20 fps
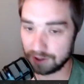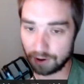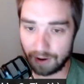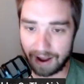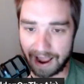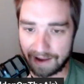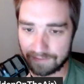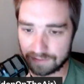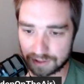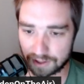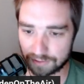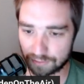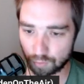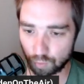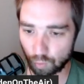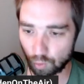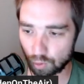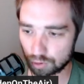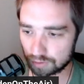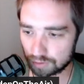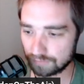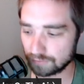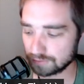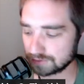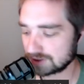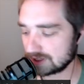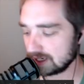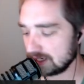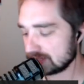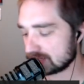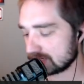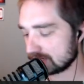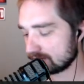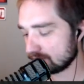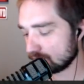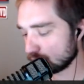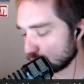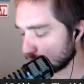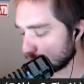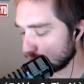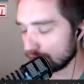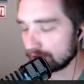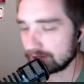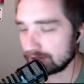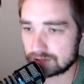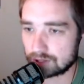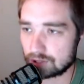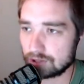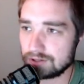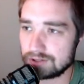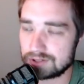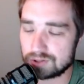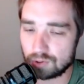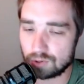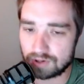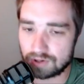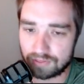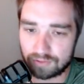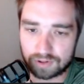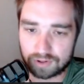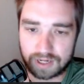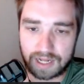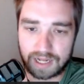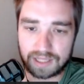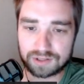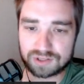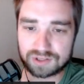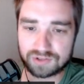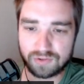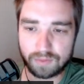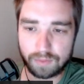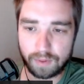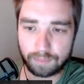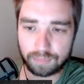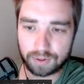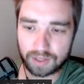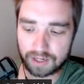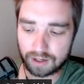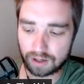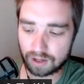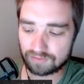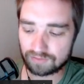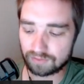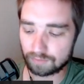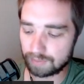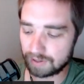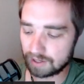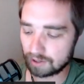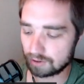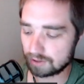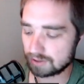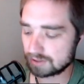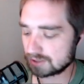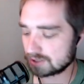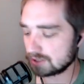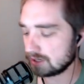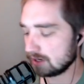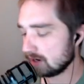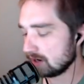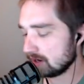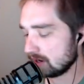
have another wonderful season. Will it turn into another college football playoff appearance?